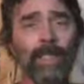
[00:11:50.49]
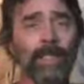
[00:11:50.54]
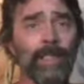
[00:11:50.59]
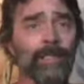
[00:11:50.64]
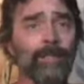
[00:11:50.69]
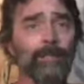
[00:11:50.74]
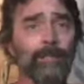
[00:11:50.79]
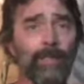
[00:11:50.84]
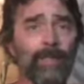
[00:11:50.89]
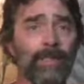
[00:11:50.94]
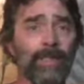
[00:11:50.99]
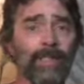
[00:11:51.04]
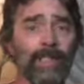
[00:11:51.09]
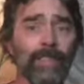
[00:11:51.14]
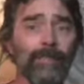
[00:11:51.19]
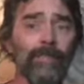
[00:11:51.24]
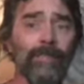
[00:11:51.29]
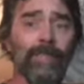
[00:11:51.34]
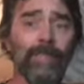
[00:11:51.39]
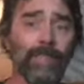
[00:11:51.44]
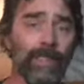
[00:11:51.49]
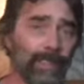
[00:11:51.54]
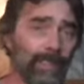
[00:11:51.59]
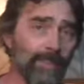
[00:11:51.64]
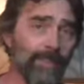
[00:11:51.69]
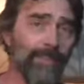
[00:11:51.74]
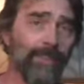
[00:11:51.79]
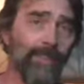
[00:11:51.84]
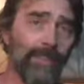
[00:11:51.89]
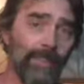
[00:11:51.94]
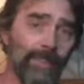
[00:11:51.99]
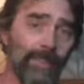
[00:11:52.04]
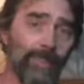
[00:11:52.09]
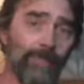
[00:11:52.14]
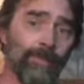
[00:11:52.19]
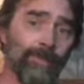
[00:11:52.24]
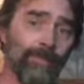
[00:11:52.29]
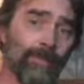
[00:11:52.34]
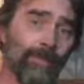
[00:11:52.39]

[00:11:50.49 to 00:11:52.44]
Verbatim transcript: didn't believe in God's love.